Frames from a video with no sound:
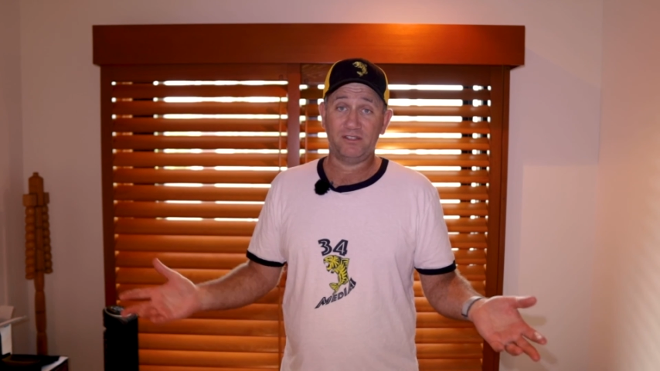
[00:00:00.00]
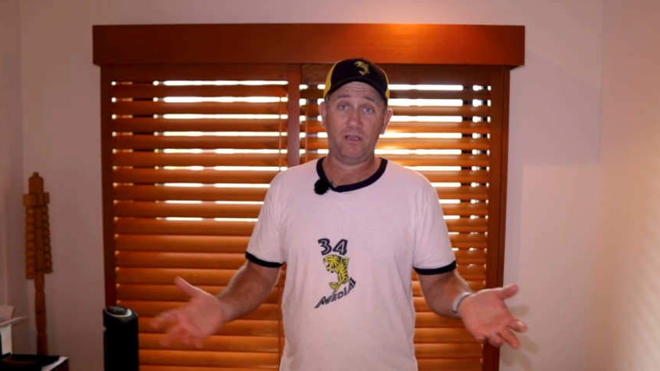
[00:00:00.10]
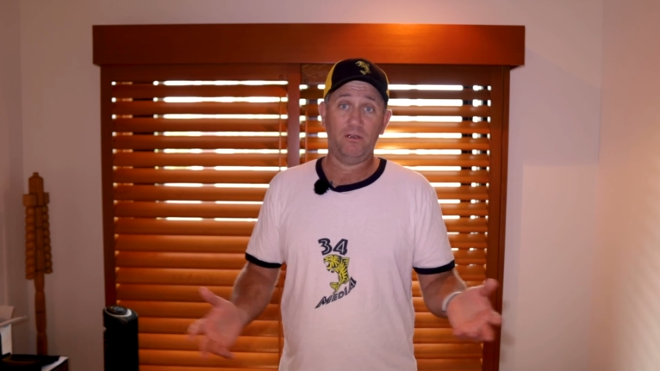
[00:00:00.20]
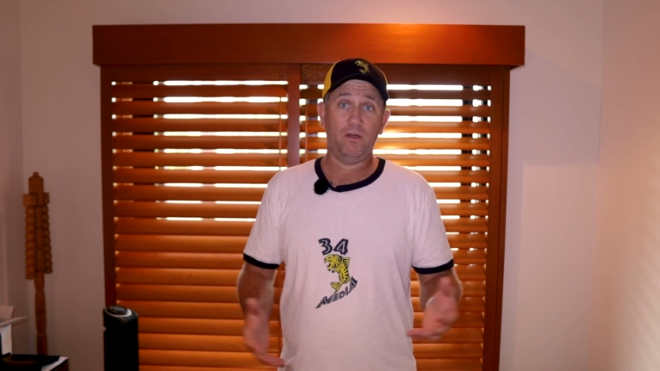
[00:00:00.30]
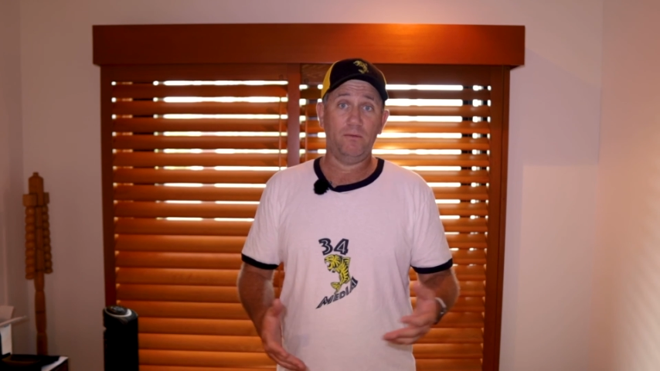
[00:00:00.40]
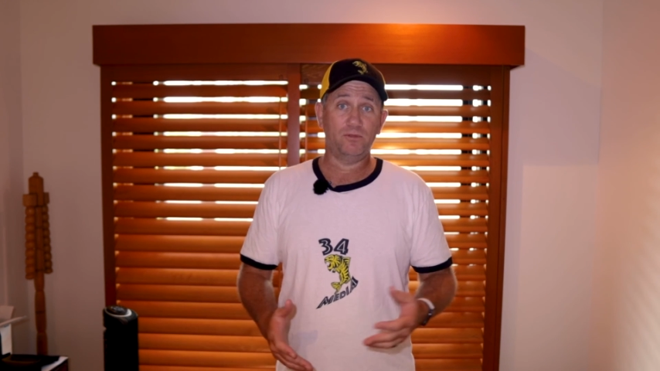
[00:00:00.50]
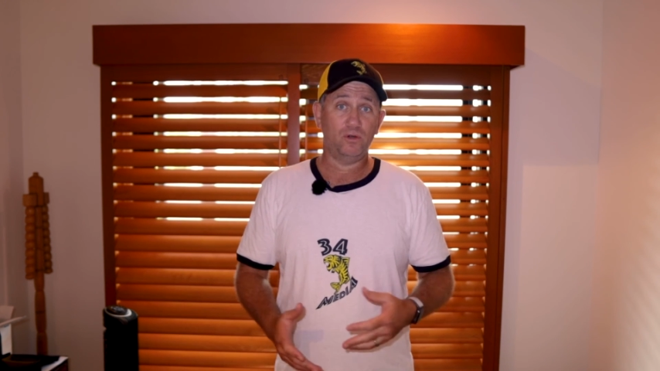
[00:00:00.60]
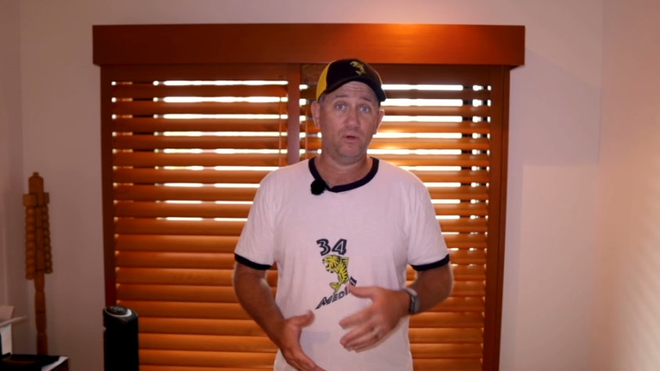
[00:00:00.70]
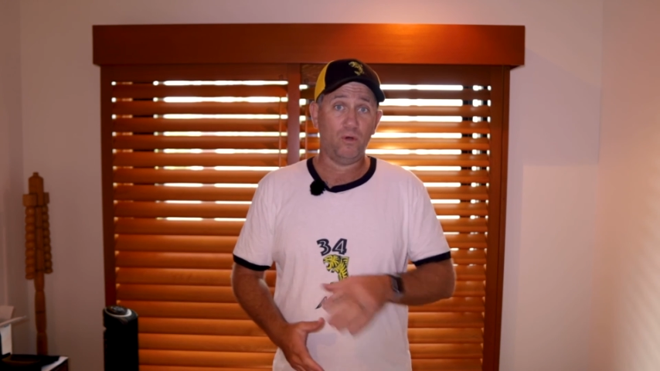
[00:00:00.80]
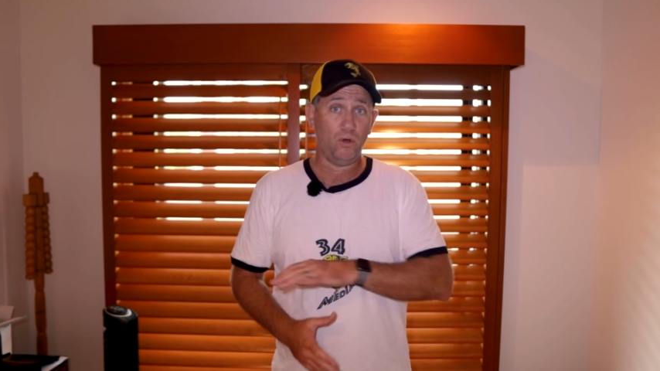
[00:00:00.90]
So I'm
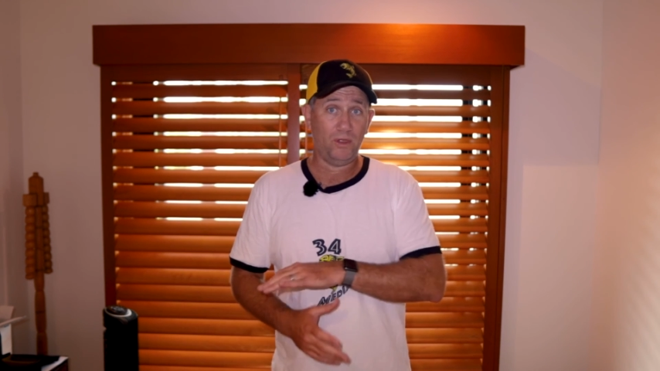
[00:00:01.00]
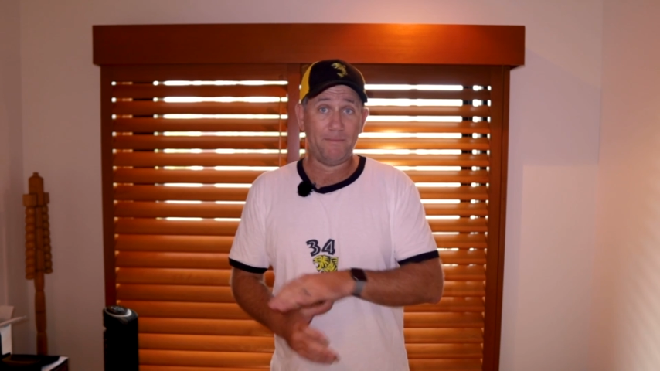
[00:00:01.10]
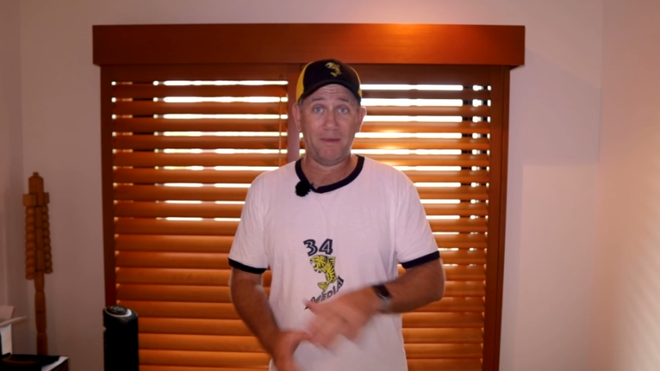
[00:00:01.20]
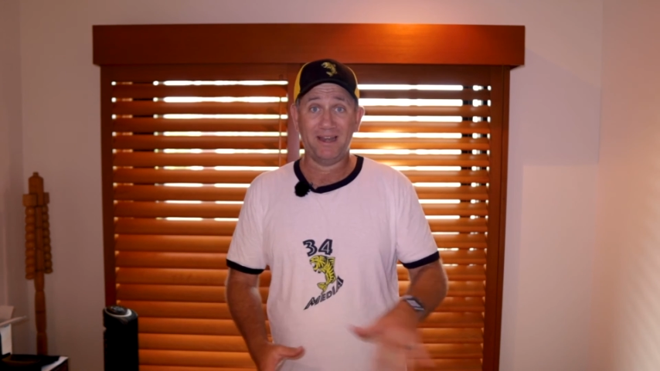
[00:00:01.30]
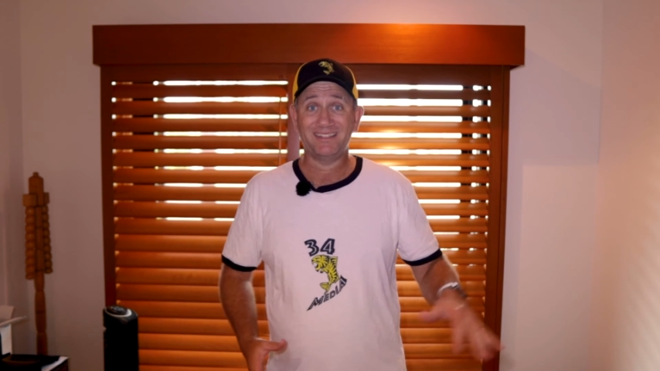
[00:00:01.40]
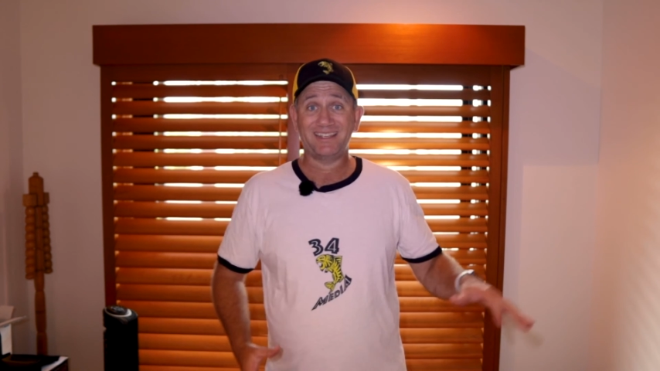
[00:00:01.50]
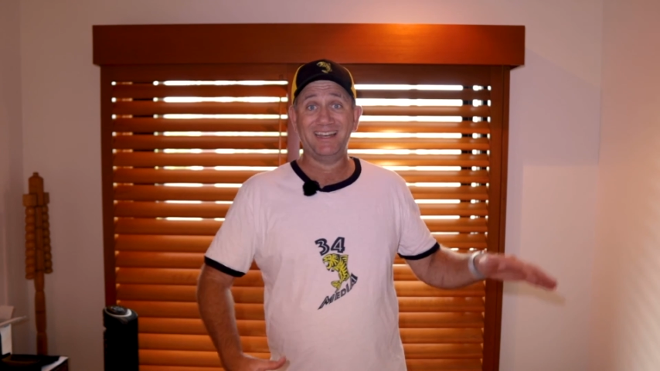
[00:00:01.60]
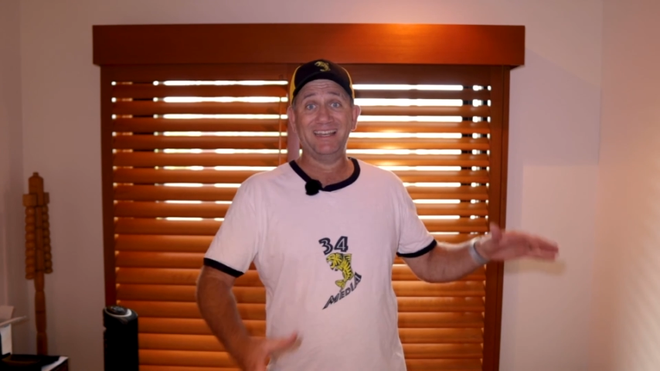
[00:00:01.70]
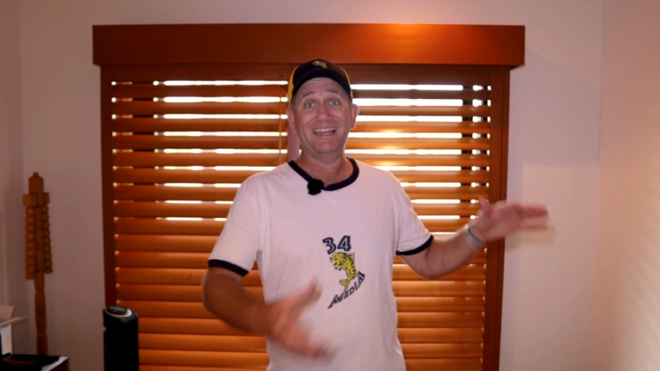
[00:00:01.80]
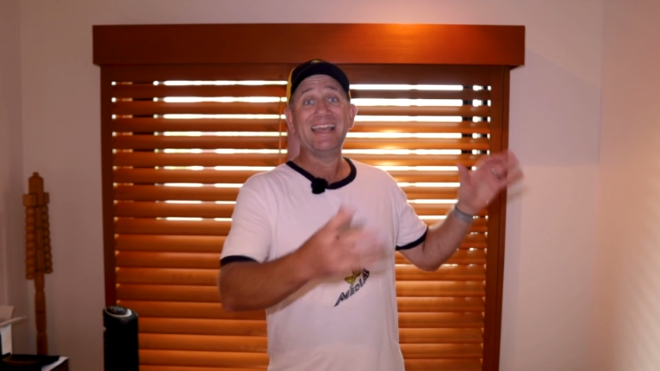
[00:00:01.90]
sure all that money's
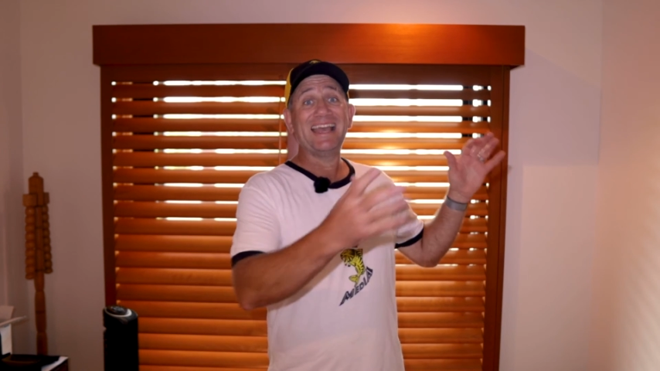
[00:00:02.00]
going to